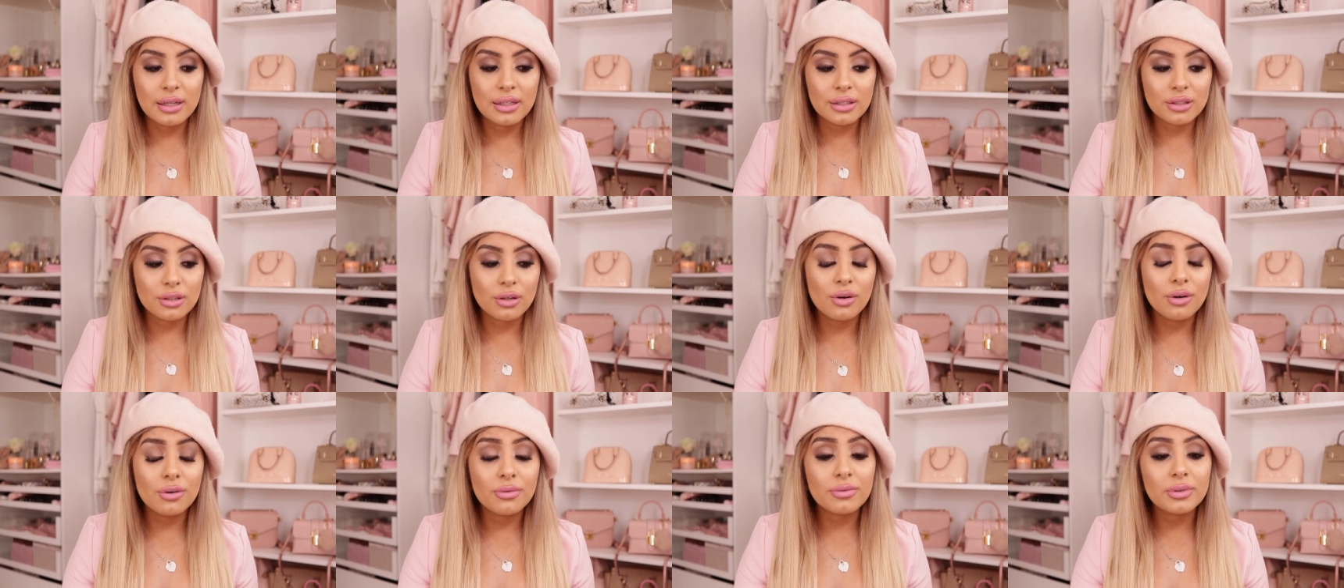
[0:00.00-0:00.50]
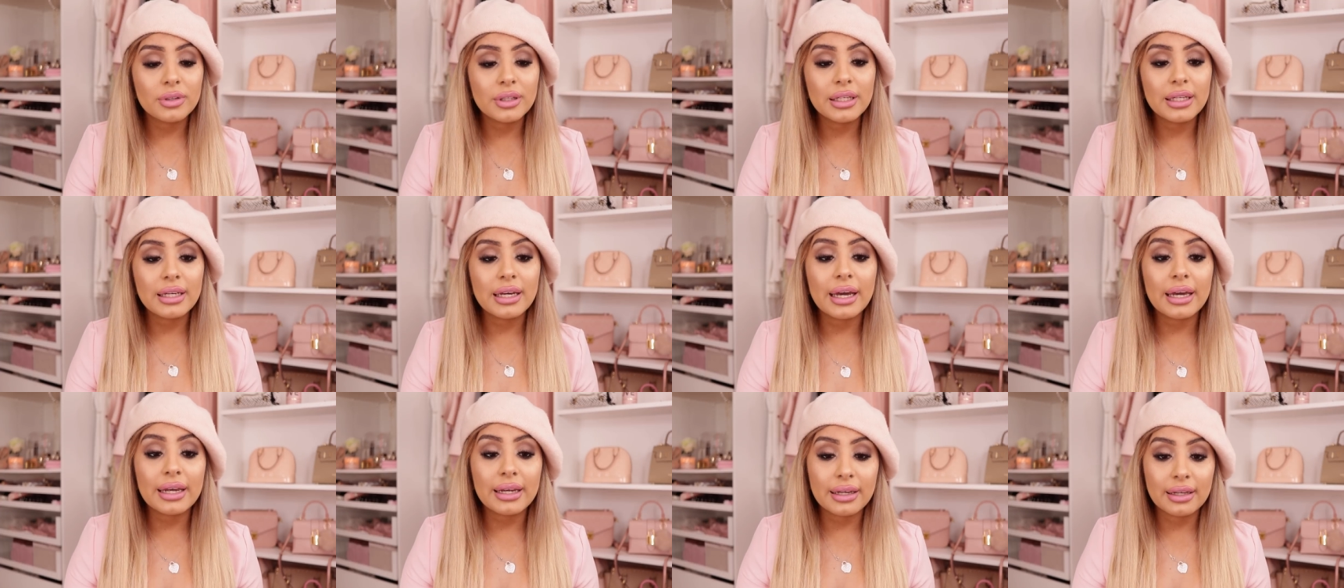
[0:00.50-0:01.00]
So
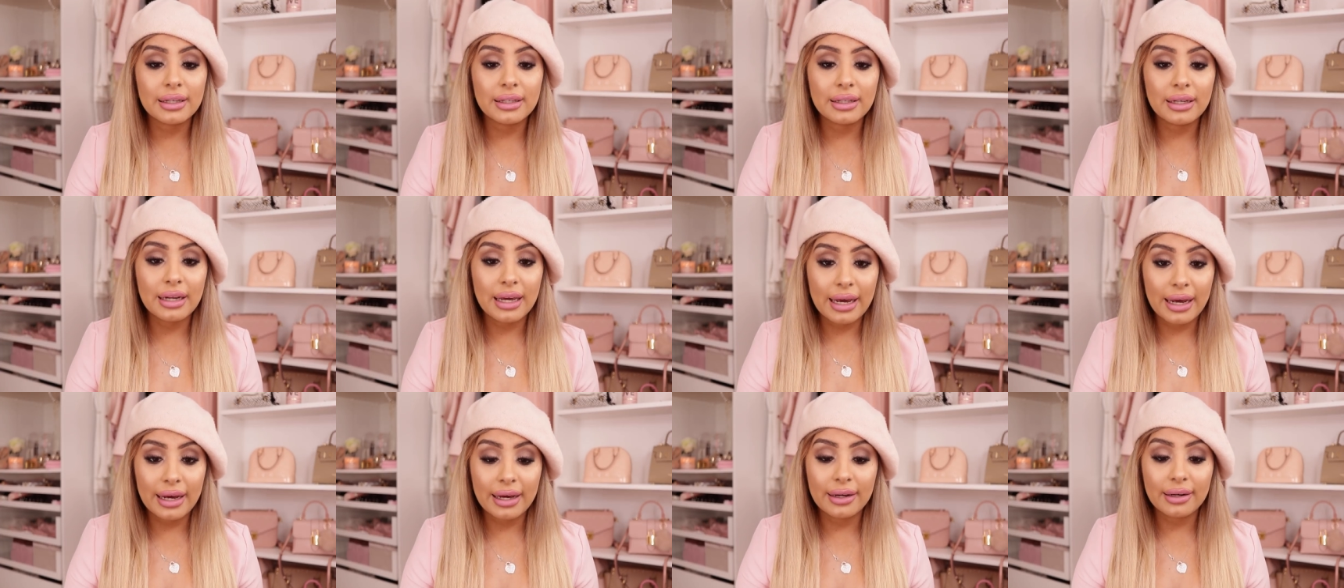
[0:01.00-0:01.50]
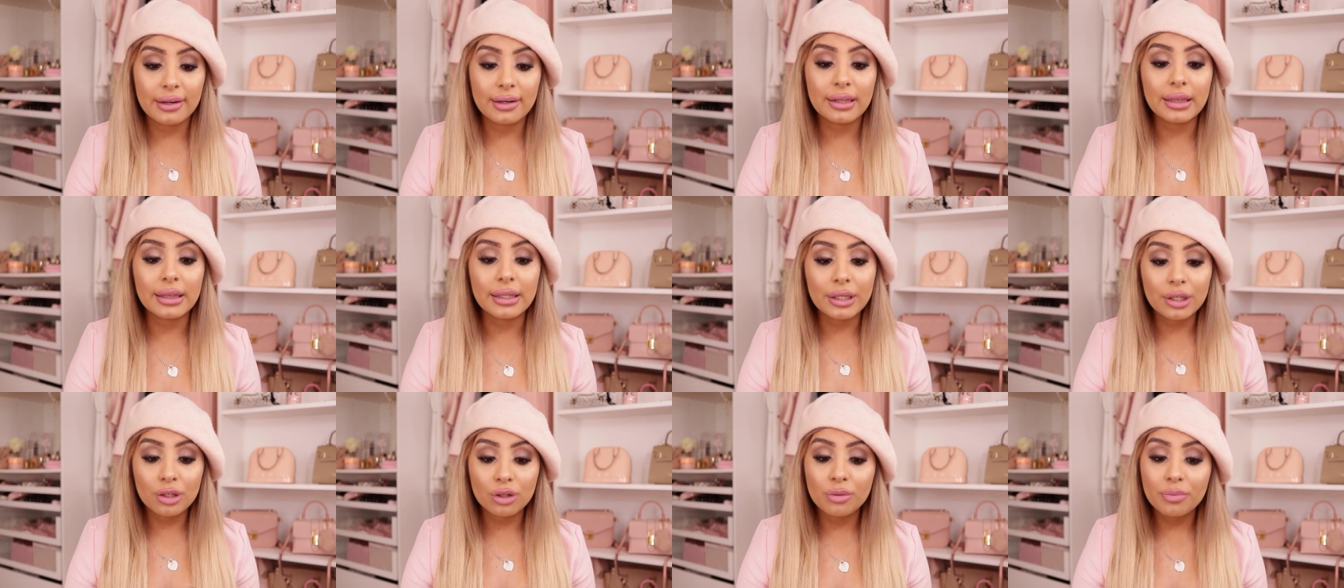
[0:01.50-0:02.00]
hopefully I can add a
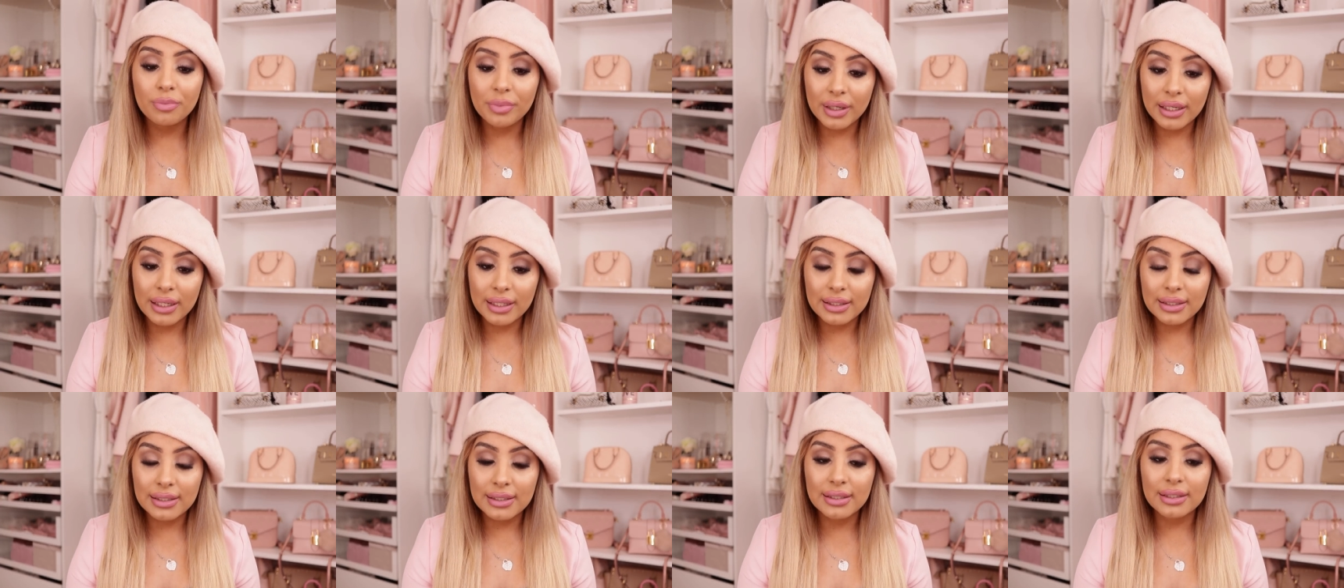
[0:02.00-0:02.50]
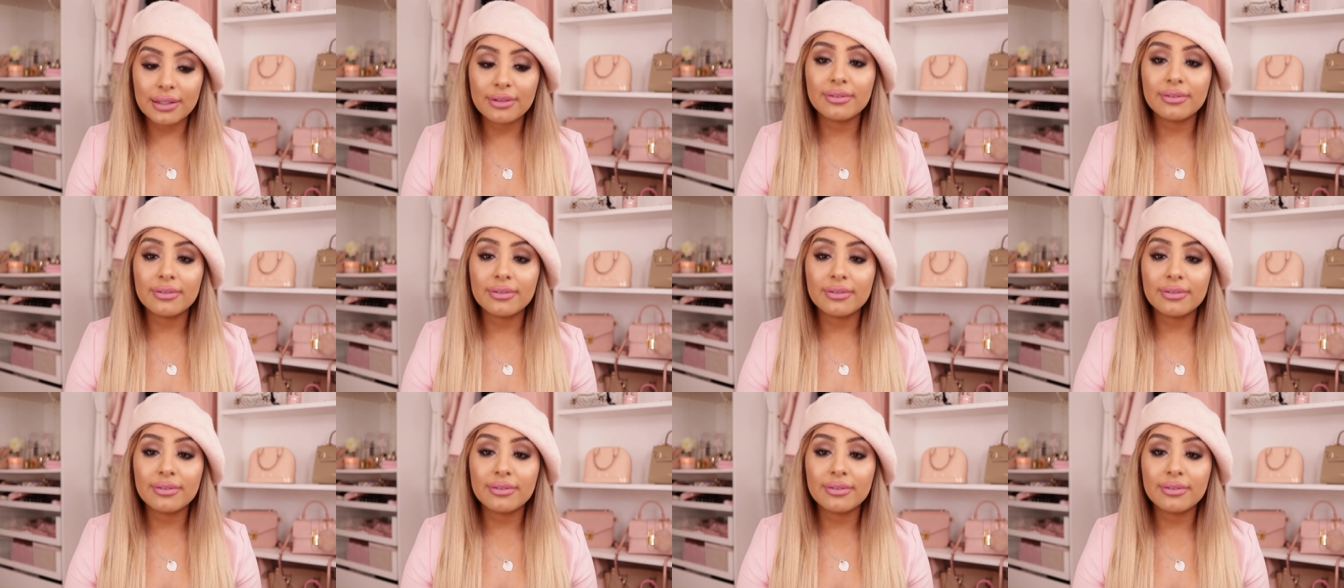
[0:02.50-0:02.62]
little bit